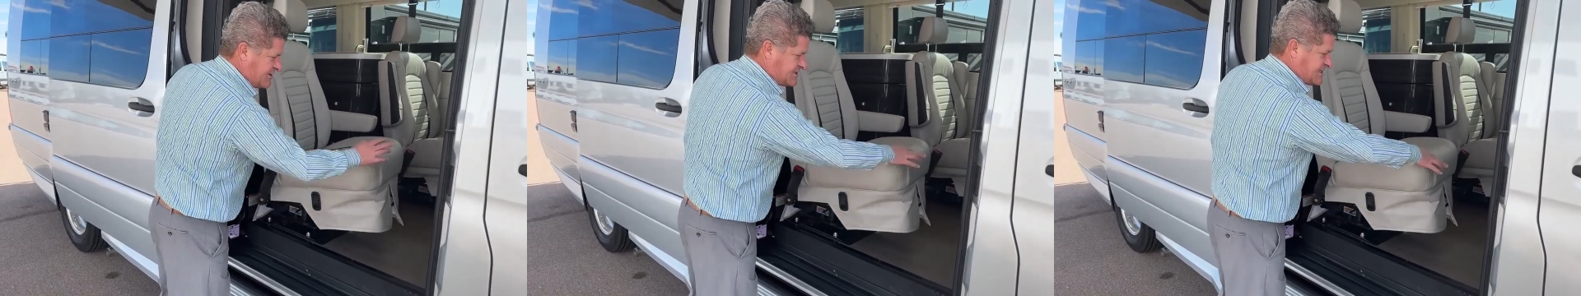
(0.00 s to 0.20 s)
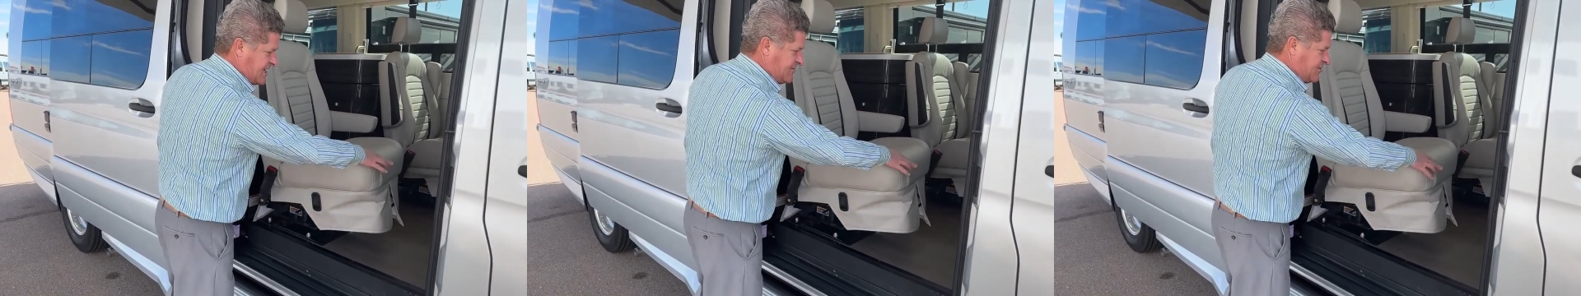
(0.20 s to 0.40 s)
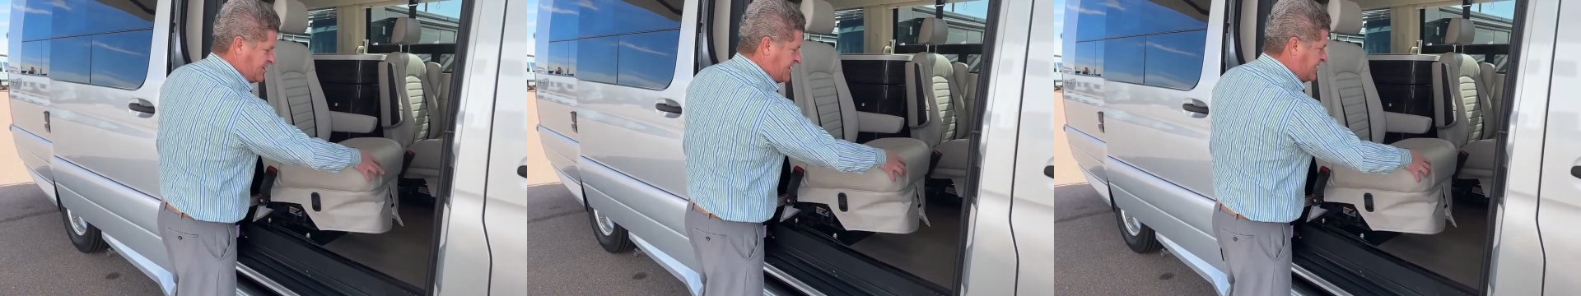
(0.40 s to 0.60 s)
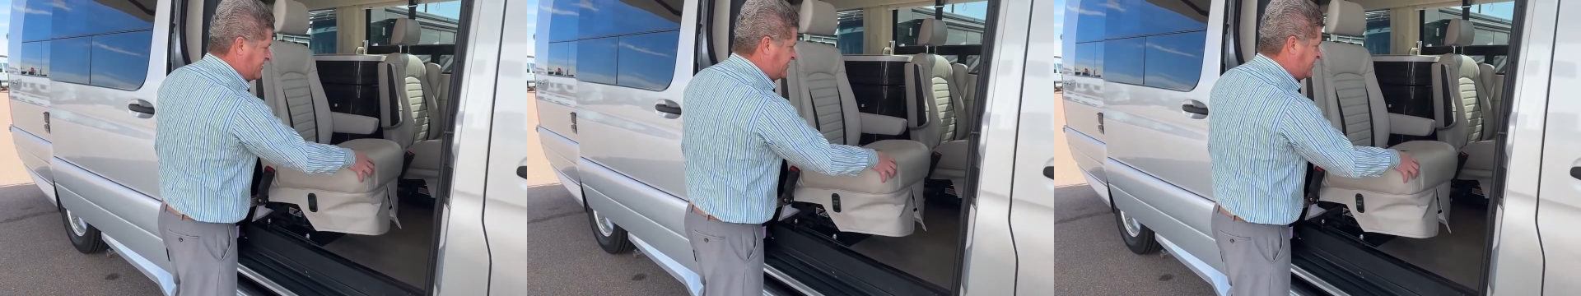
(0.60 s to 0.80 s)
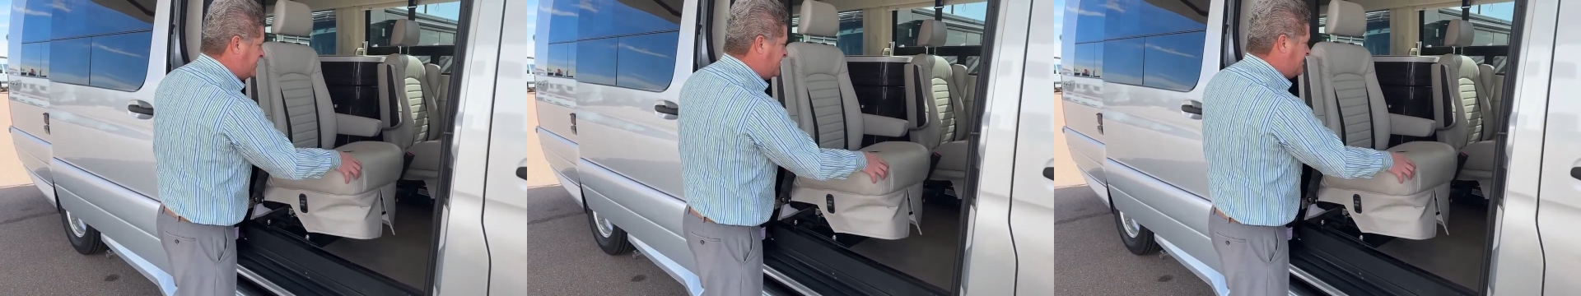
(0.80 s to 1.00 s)
a table
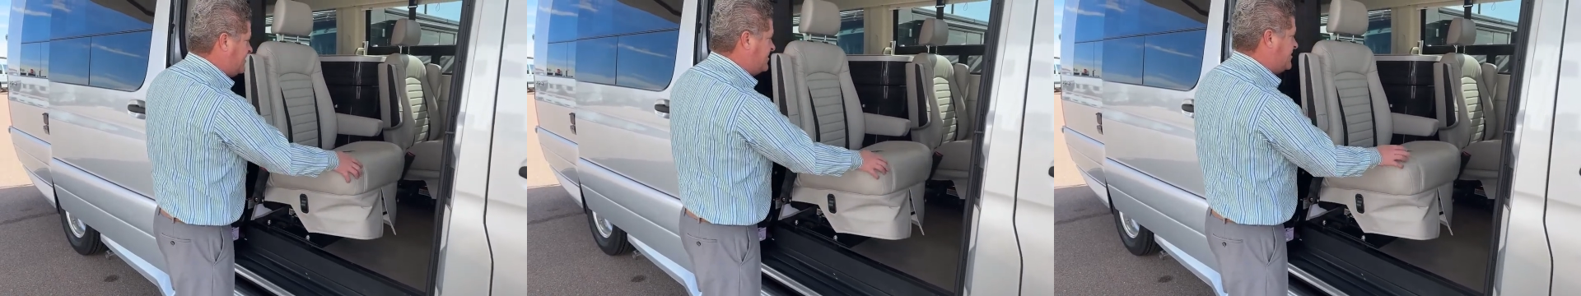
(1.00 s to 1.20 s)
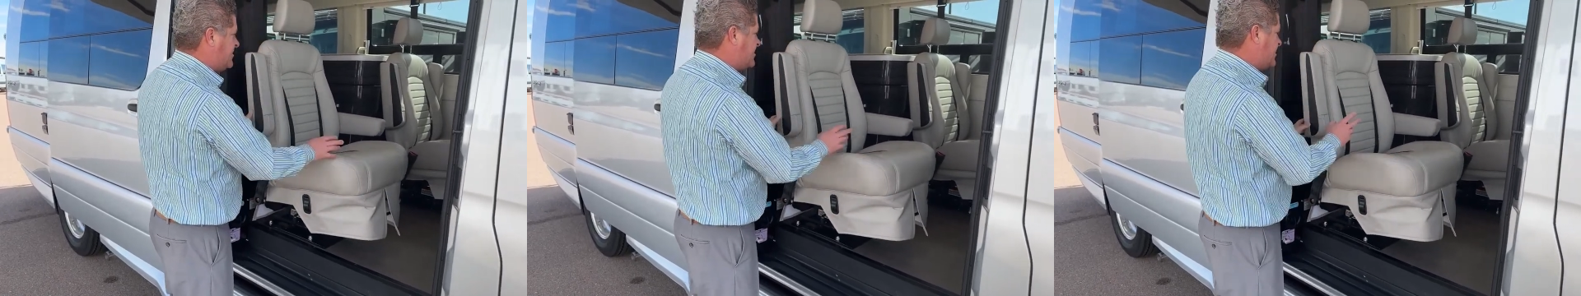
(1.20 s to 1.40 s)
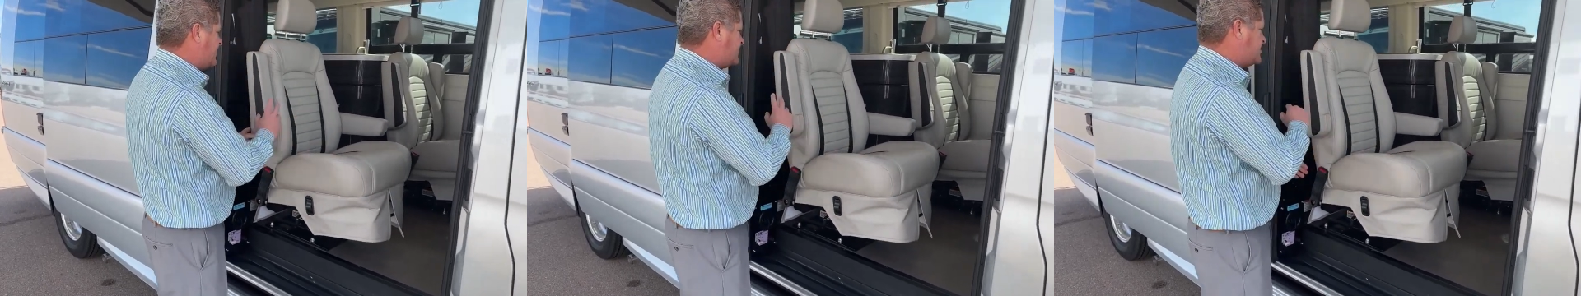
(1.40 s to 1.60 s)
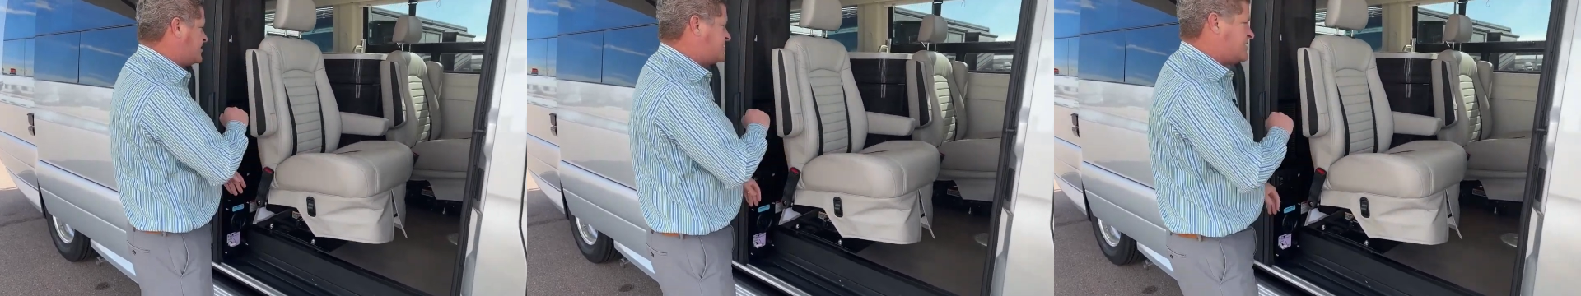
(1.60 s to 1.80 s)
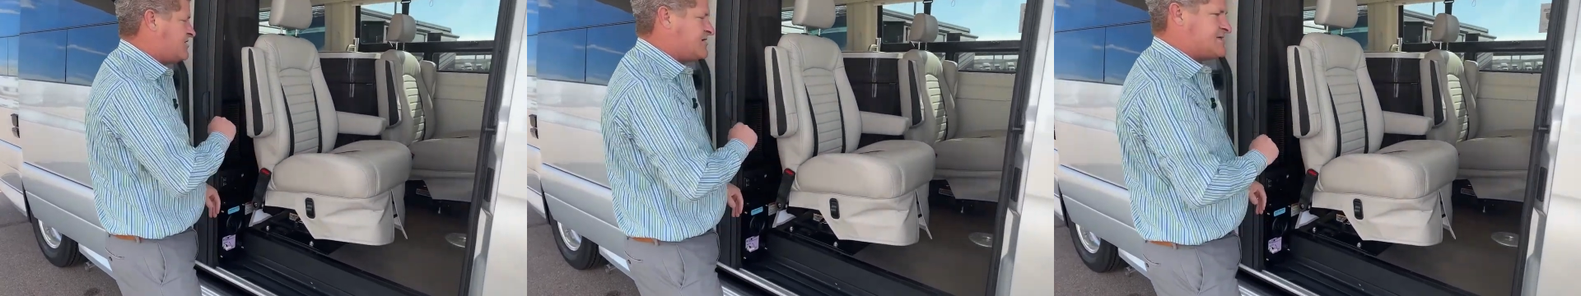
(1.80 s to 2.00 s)
here. You can also
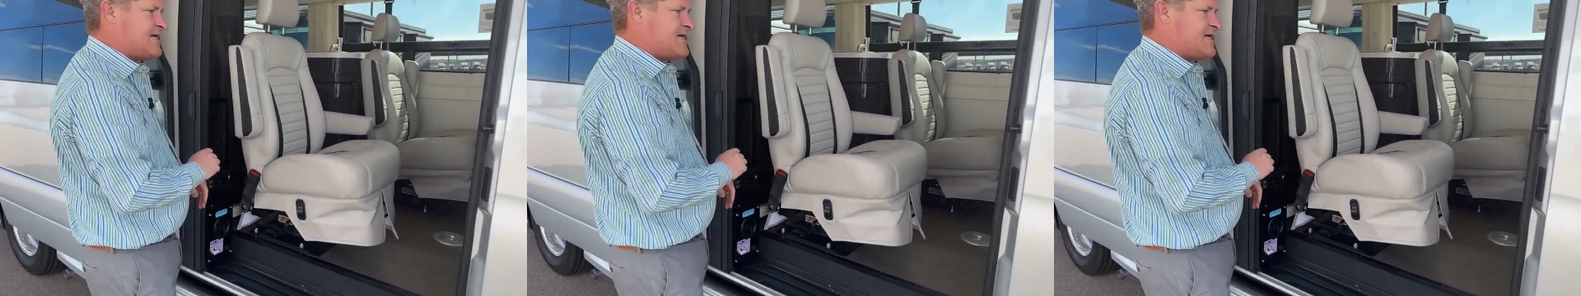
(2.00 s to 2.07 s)
share a